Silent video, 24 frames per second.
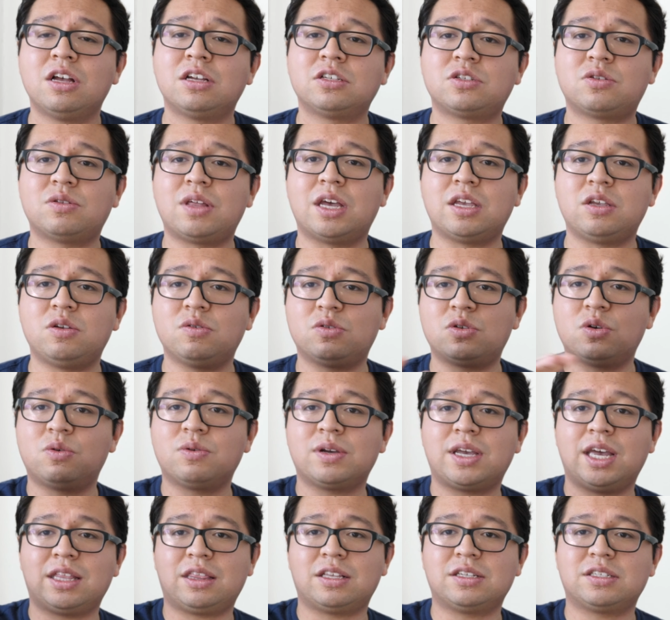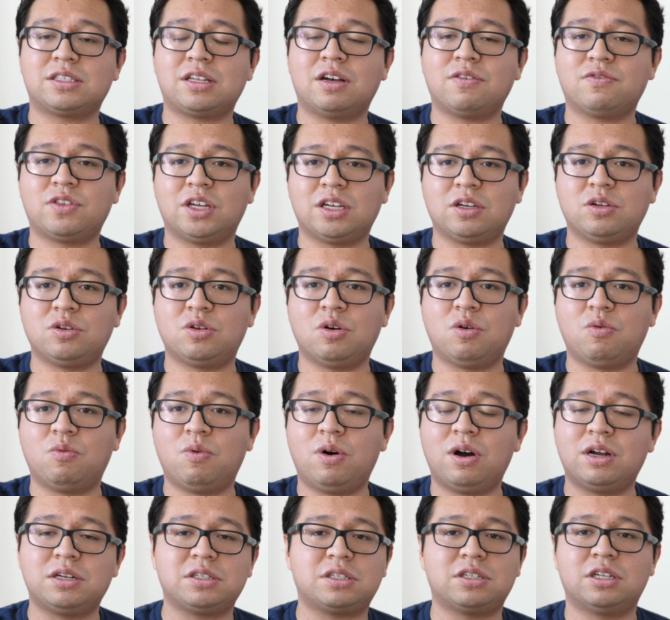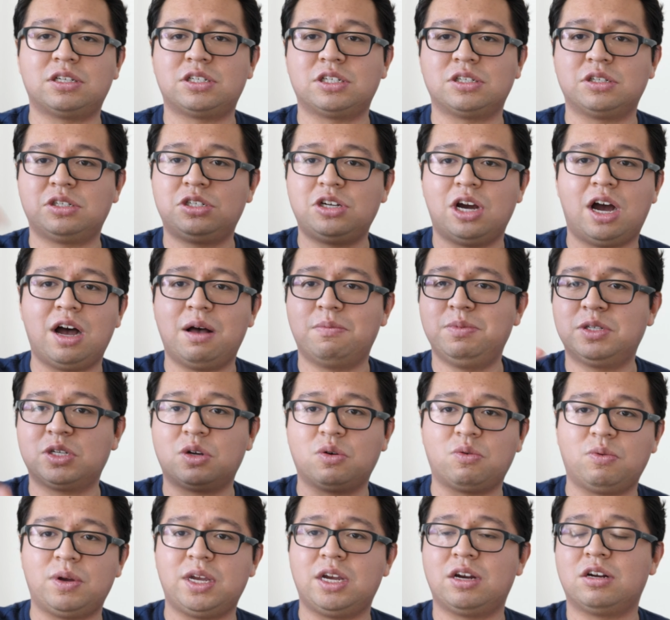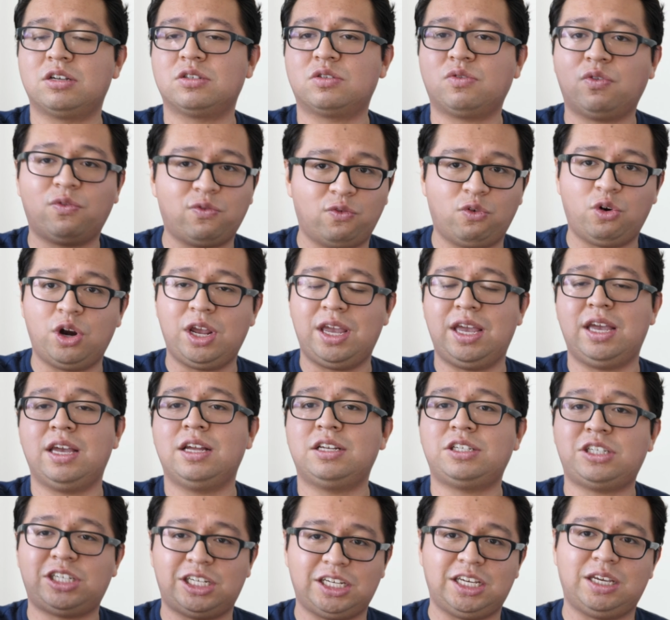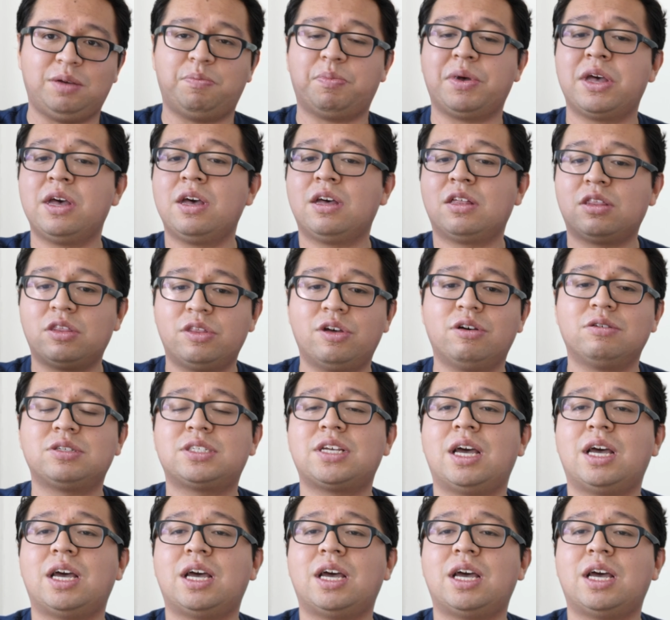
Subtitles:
so that you don't get the stuff that you don't want, such as jobs, careers, free, cheap. Those